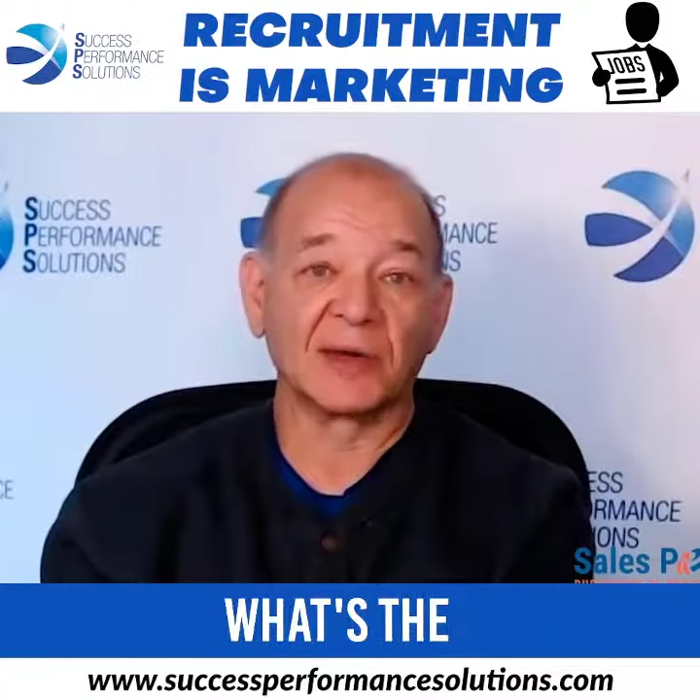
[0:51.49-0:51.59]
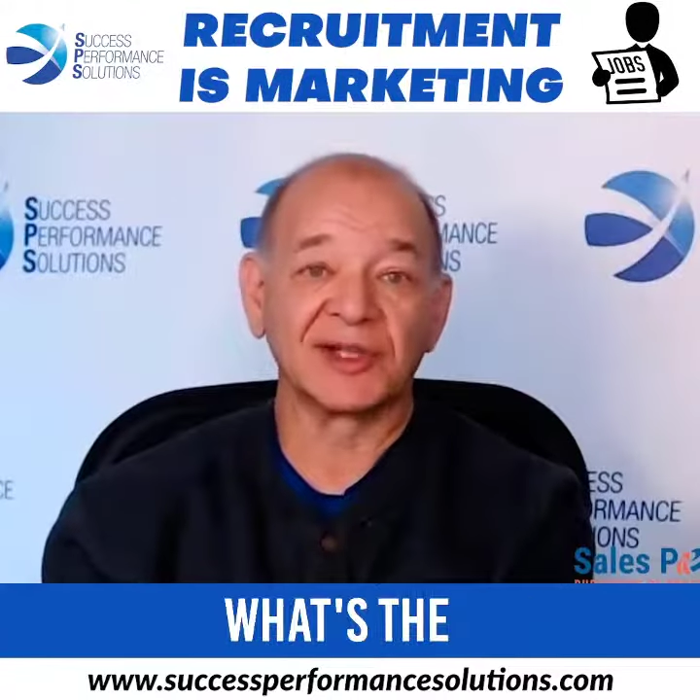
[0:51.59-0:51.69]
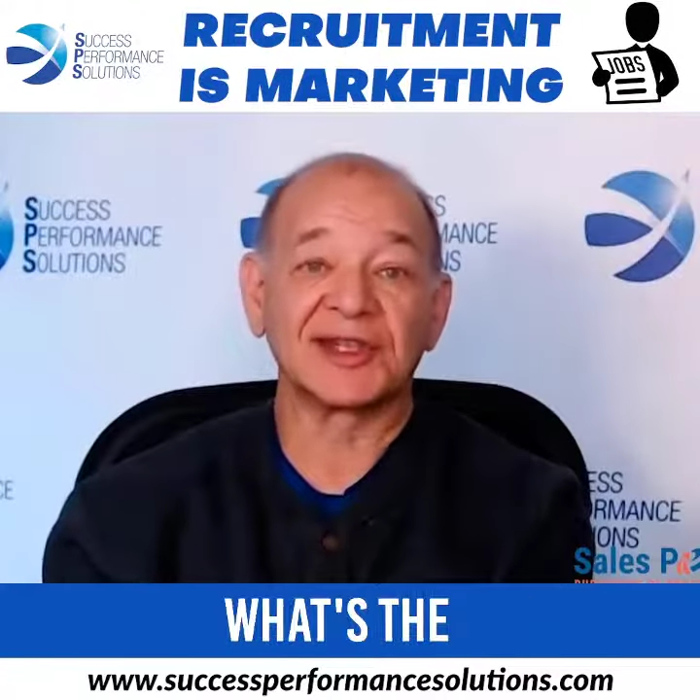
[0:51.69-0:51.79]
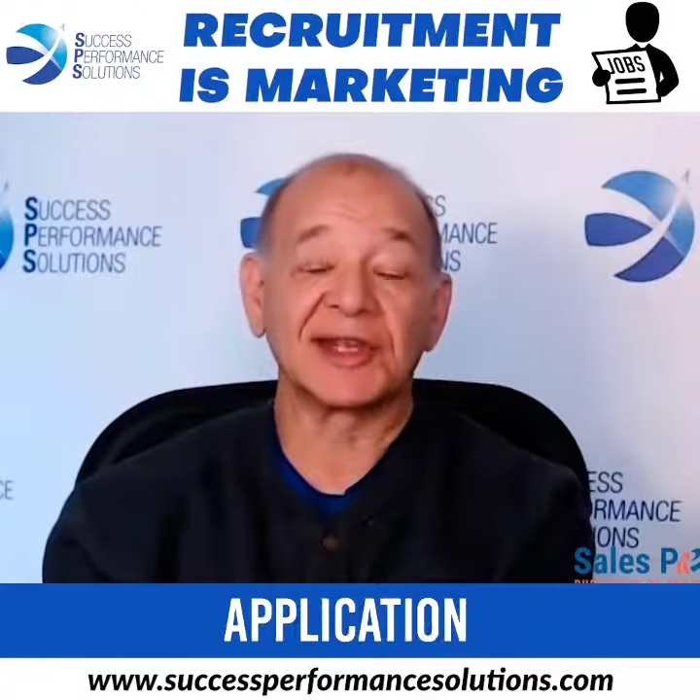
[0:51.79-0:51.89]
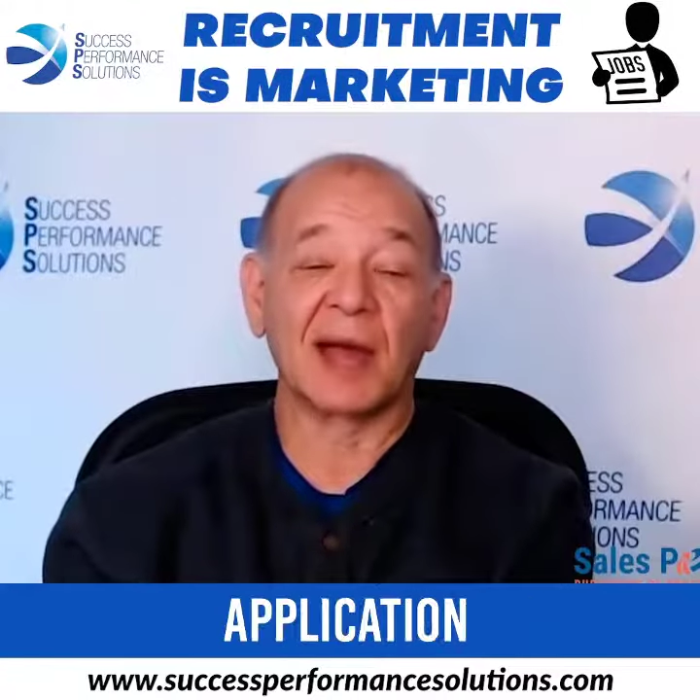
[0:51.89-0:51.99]

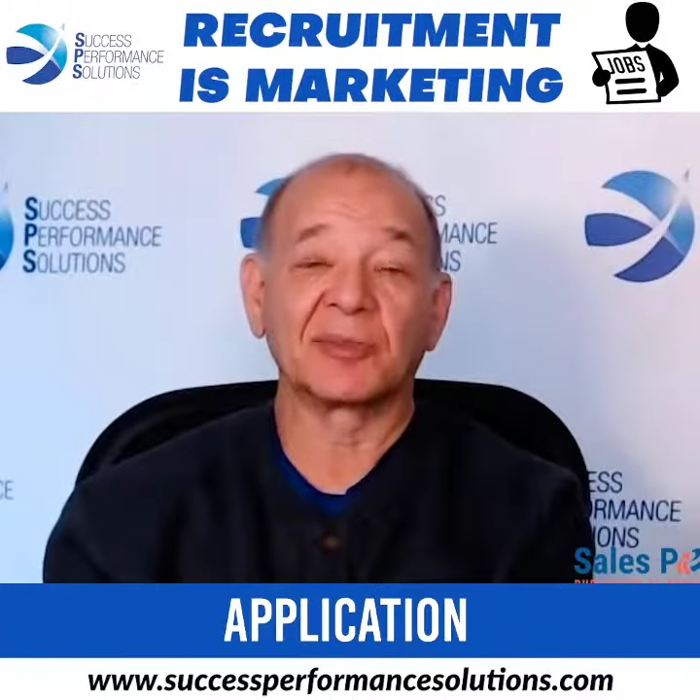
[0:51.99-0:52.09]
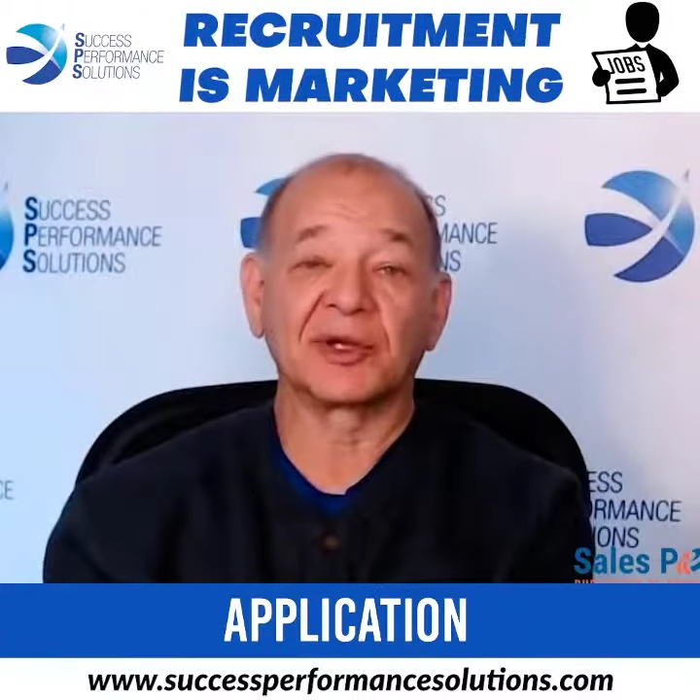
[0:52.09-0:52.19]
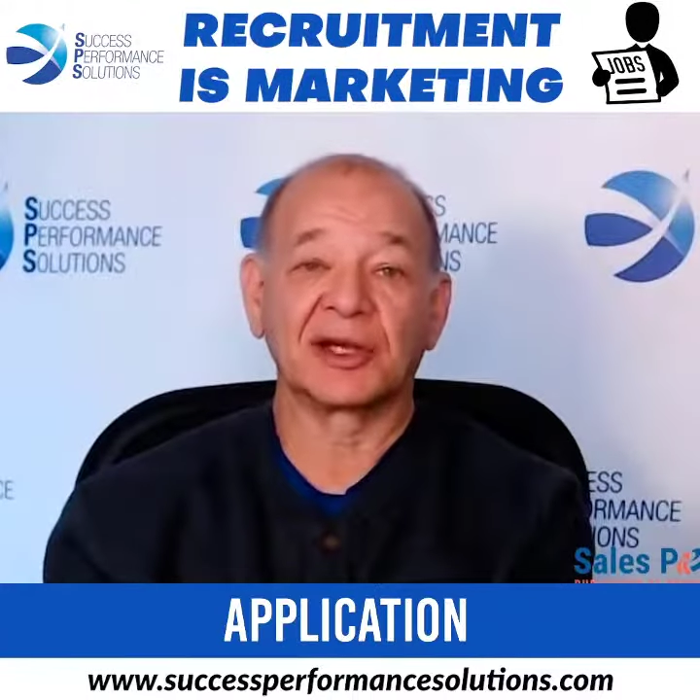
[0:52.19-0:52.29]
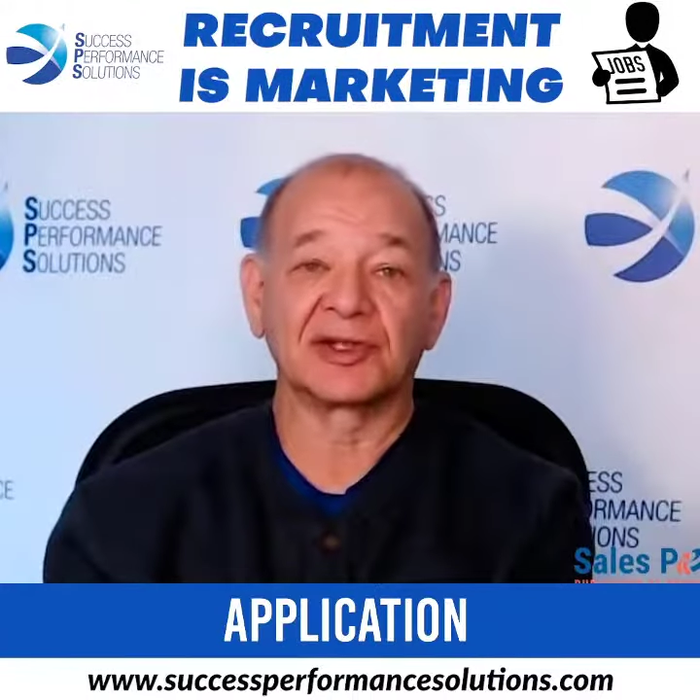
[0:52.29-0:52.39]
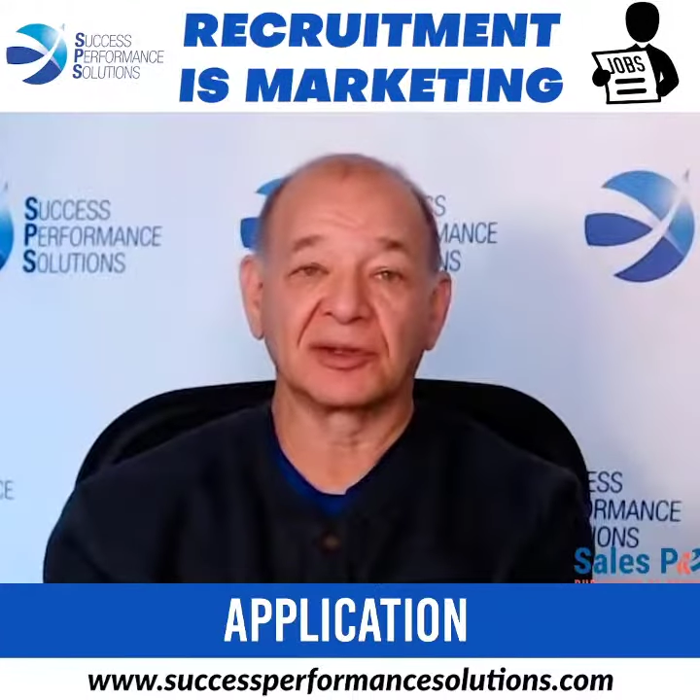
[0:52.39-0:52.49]
What's the
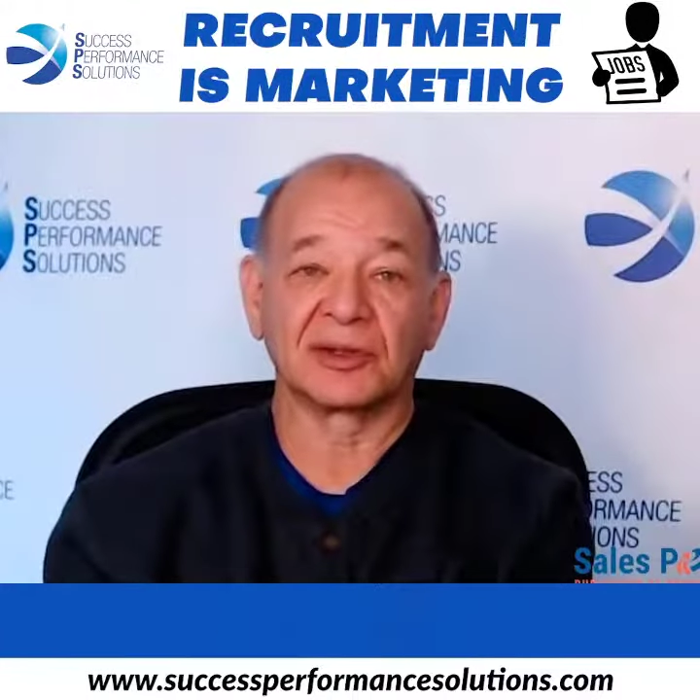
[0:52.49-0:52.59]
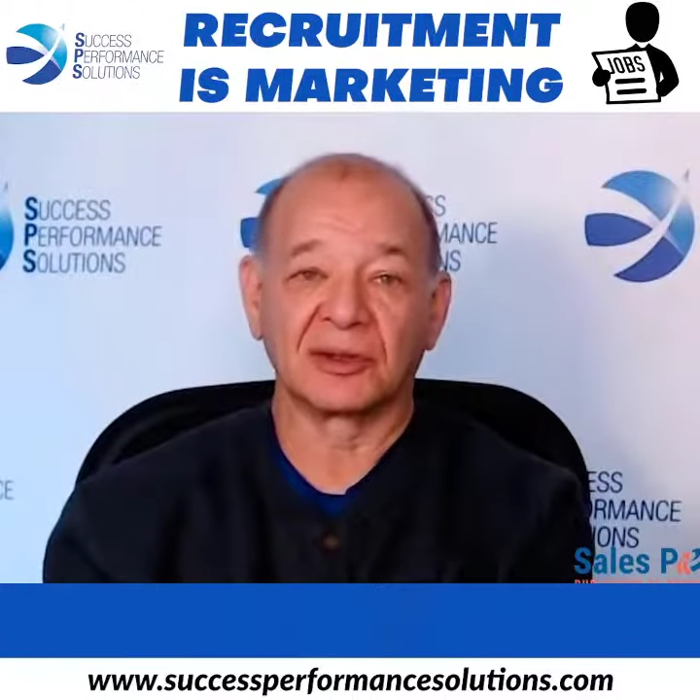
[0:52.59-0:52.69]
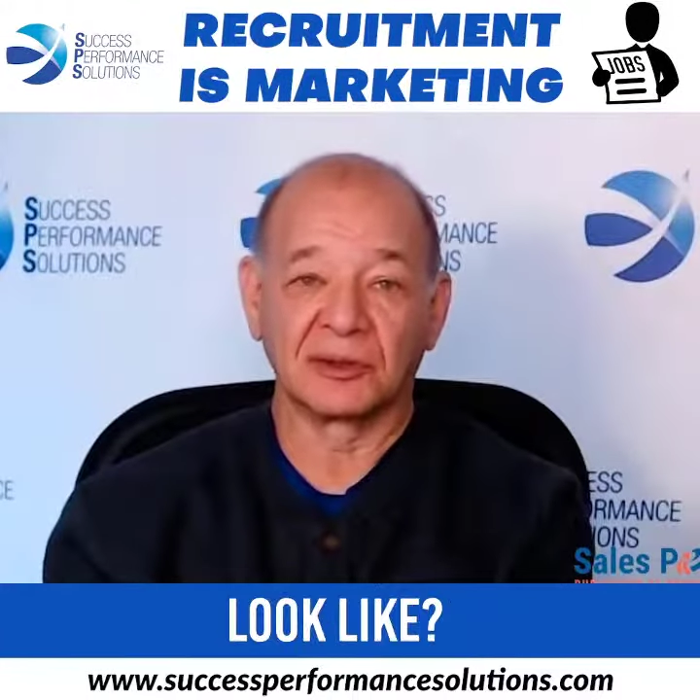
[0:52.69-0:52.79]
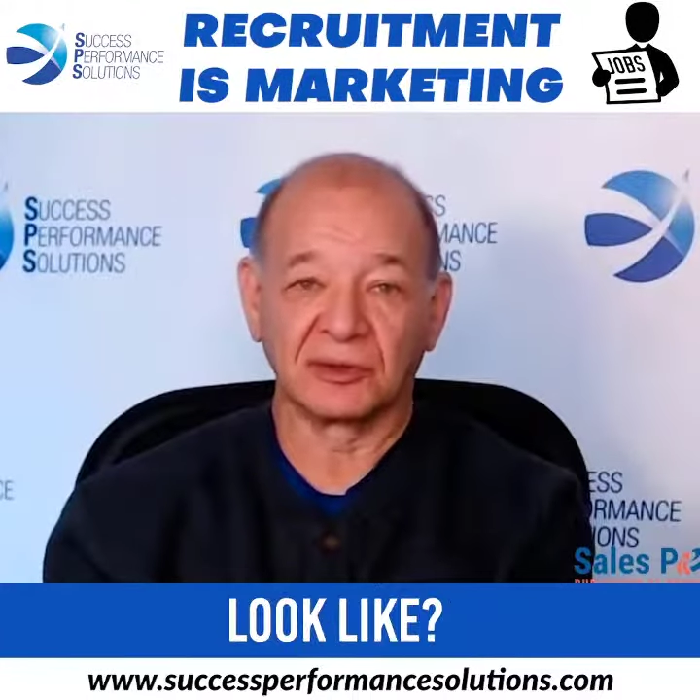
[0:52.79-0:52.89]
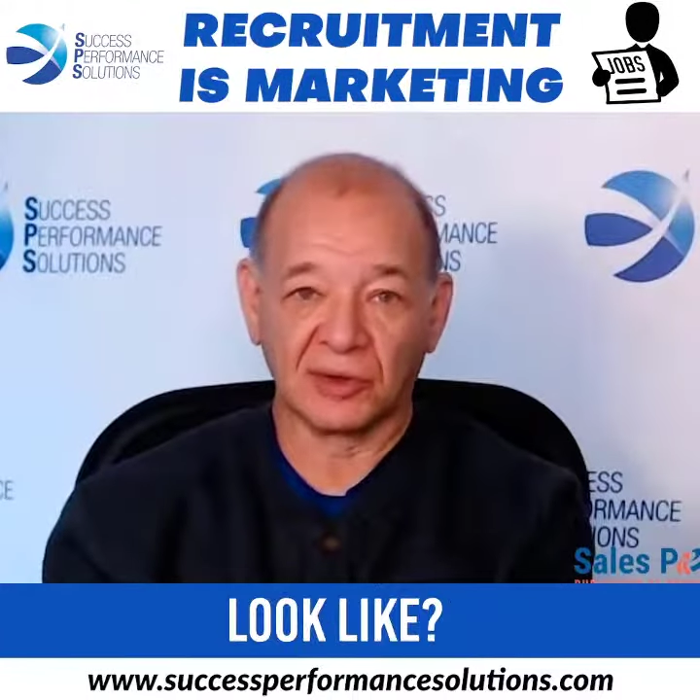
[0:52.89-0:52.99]
application
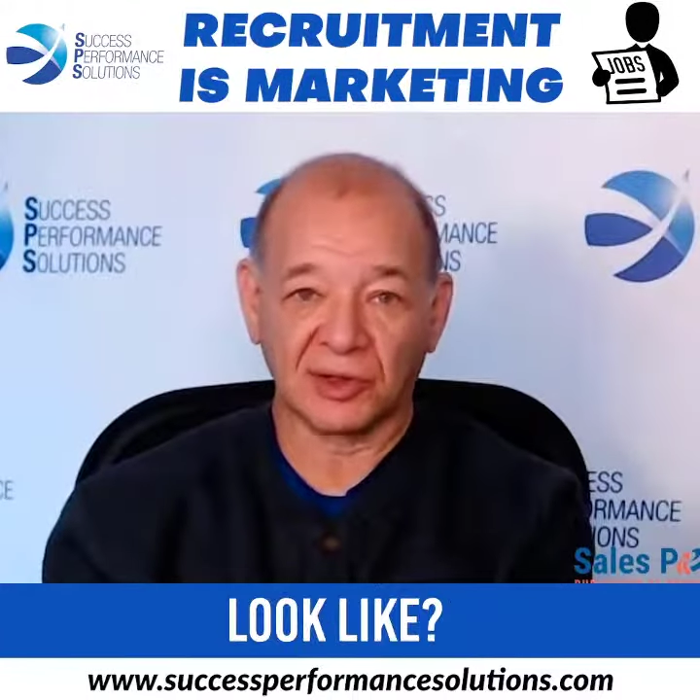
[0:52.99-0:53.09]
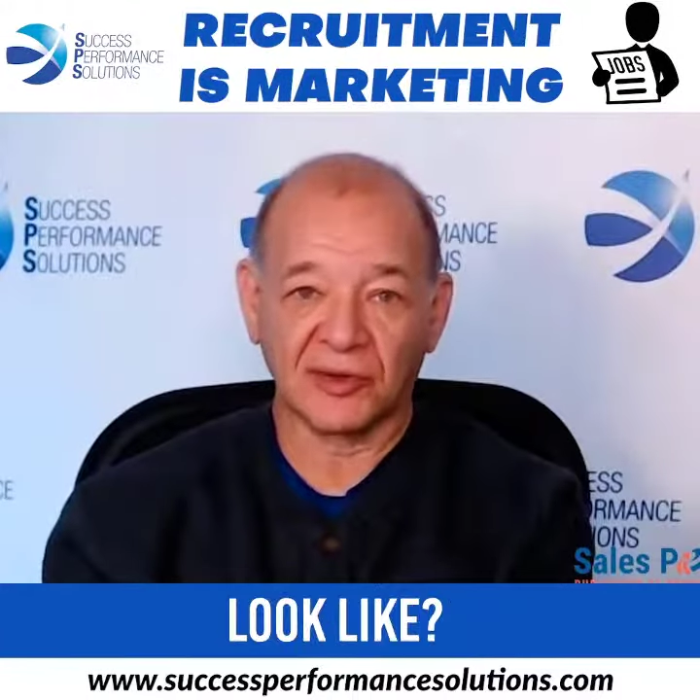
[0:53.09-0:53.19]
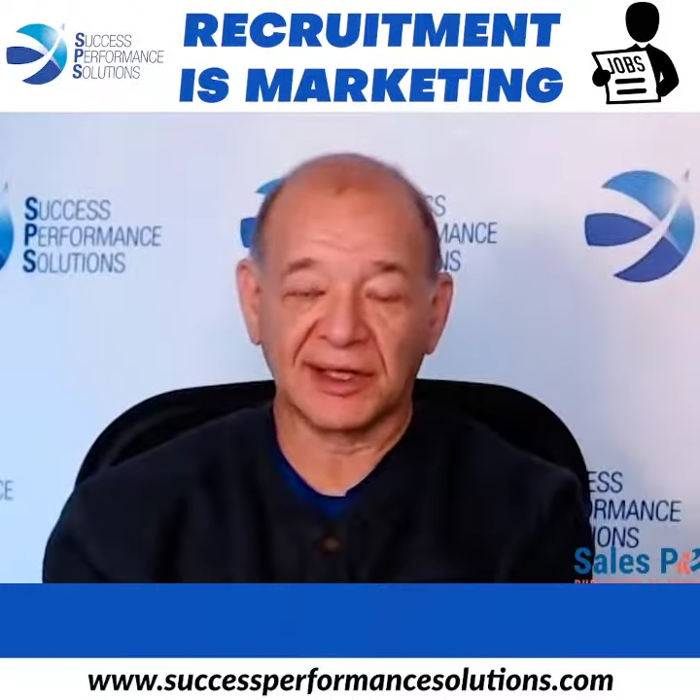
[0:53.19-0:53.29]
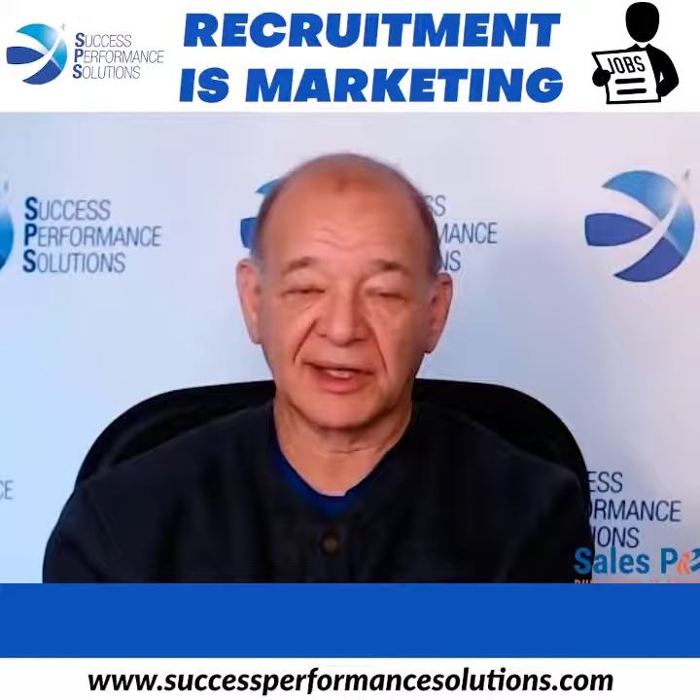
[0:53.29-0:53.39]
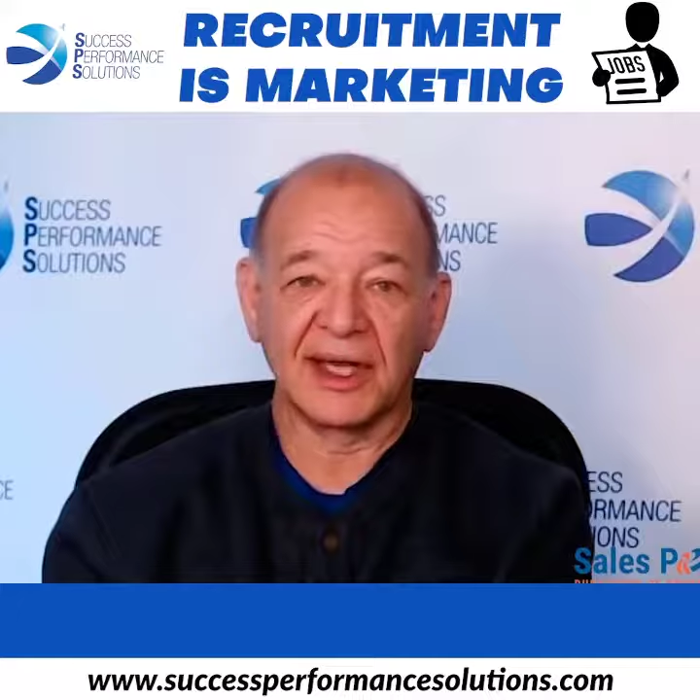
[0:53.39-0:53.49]
look like?